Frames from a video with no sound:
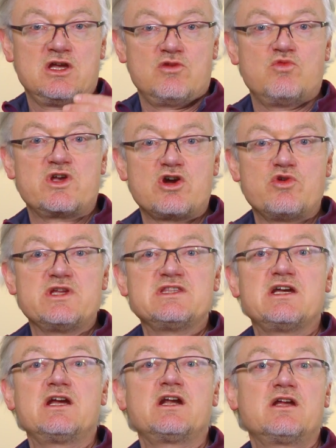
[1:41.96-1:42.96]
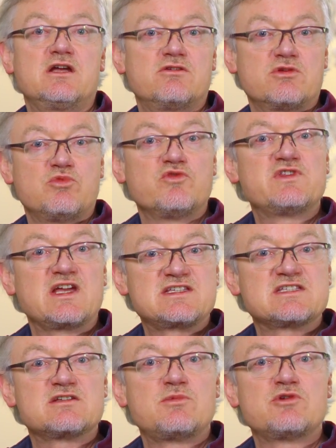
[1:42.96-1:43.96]
We go in there, remove the
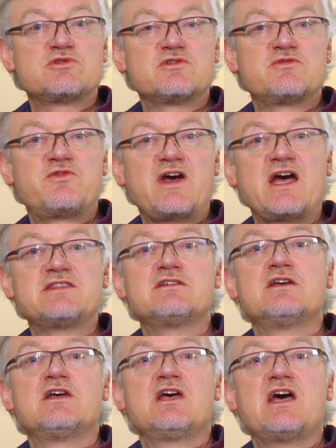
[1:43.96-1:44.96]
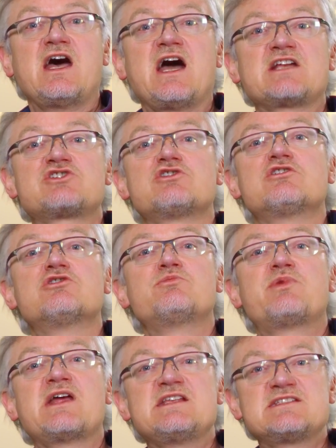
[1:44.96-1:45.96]
excess amount of the fat, actually
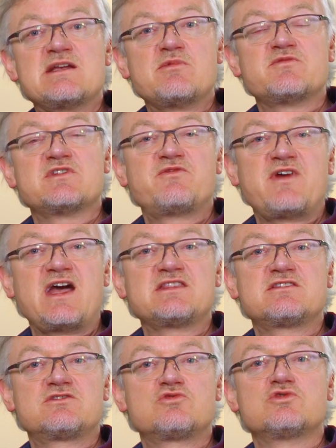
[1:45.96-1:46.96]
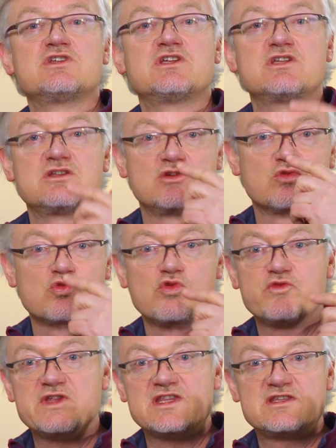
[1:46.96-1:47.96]
replace some of the fat to the
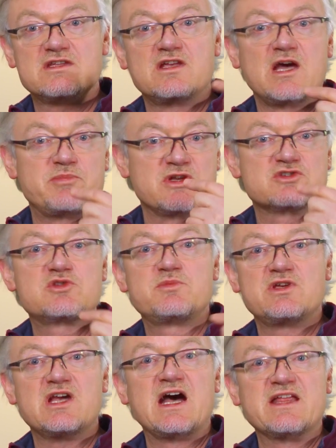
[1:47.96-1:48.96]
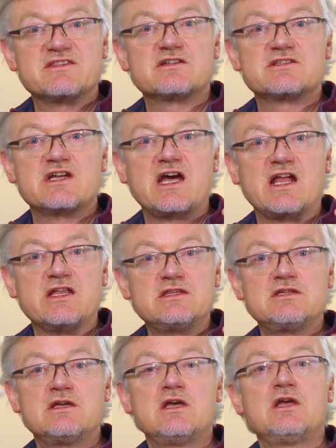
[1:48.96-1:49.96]
groove that appears to be under the eyelid,
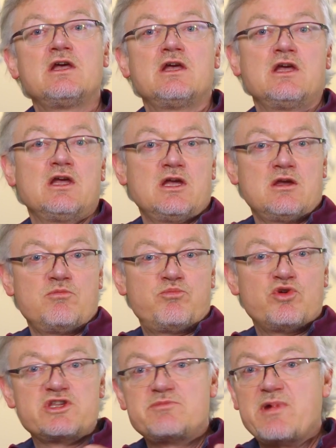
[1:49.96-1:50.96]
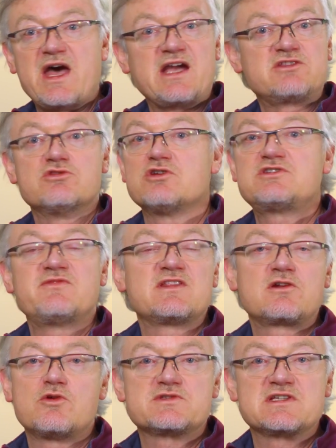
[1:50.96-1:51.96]
put it back, not even
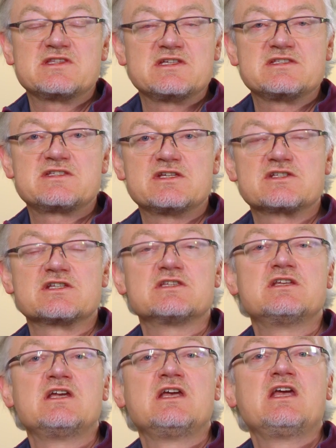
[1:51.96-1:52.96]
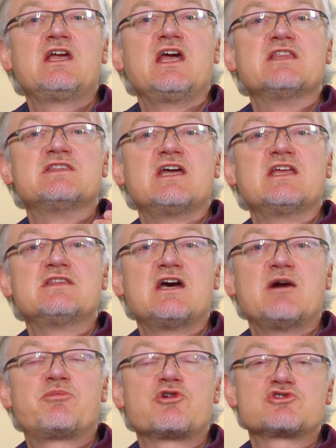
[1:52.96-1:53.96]
closing the incision, and then
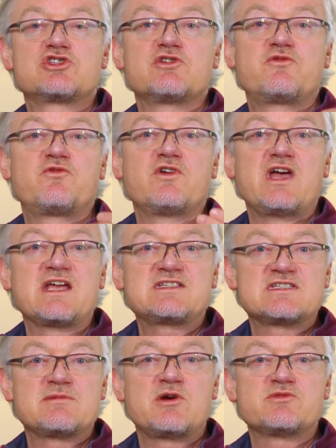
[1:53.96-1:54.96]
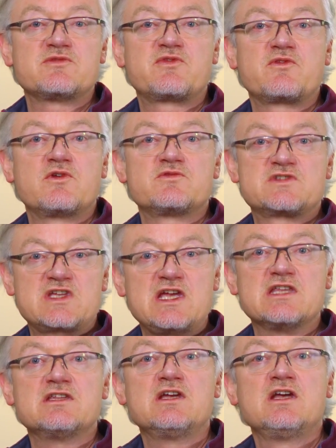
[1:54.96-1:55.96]
approach the excess amount of
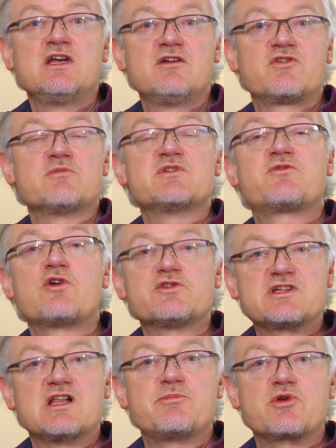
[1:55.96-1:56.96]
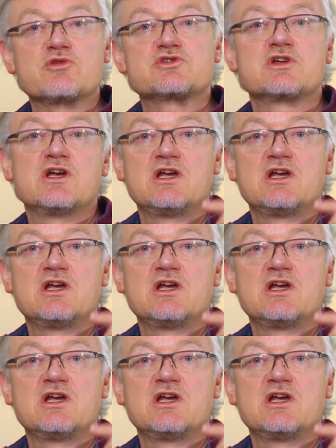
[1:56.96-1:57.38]
skin from the frontal approach.